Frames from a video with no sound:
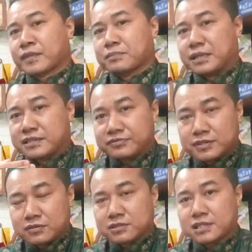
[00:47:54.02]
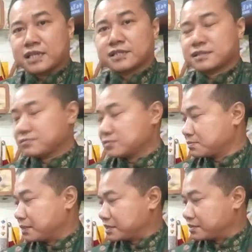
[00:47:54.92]
by different organisms
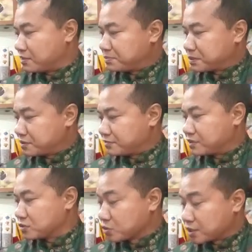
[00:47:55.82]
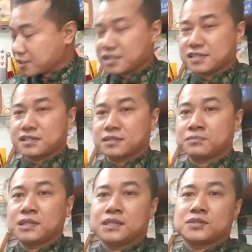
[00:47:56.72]
by developing different rooting system
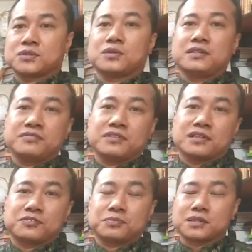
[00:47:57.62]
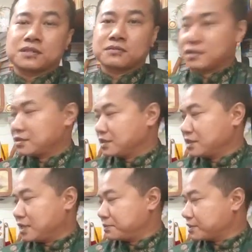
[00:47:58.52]
to live in this particular
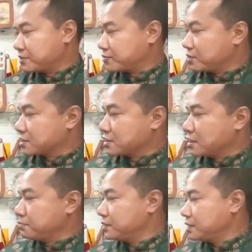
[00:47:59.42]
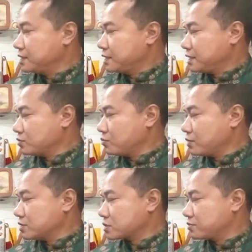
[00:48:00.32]
habitat. So for example, in
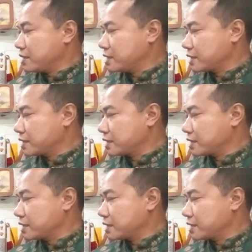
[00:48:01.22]
1 square